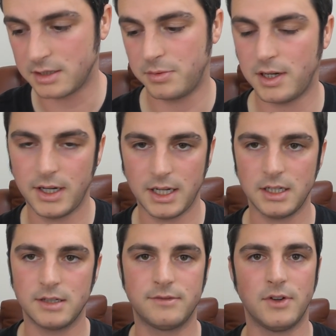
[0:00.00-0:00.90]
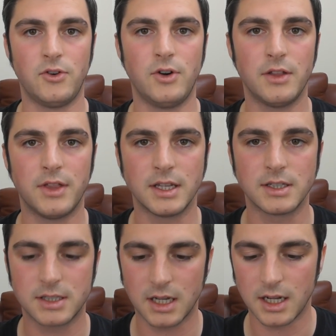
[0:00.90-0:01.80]
about it for
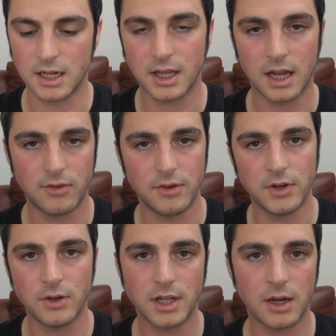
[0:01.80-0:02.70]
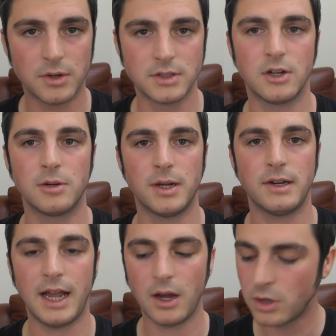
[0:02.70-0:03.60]
things that I've reviewed that I want to talk about
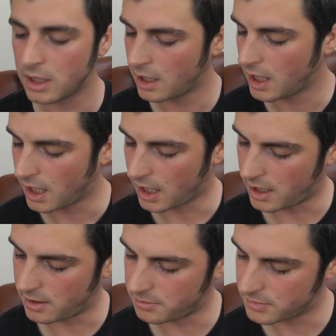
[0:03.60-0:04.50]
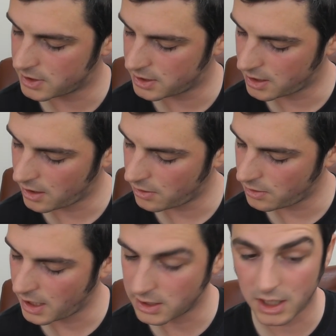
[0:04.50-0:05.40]
now.
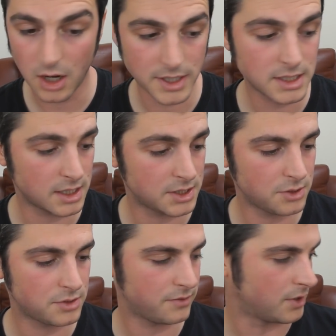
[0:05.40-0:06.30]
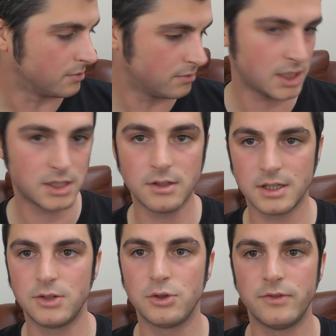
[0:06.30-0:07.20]
So let's go into this juice review. Let's do
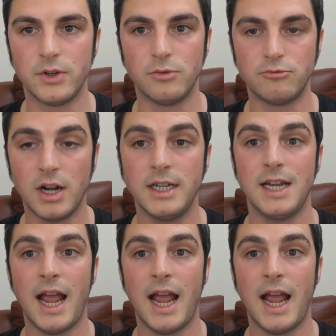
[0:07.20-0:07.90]
this juice review right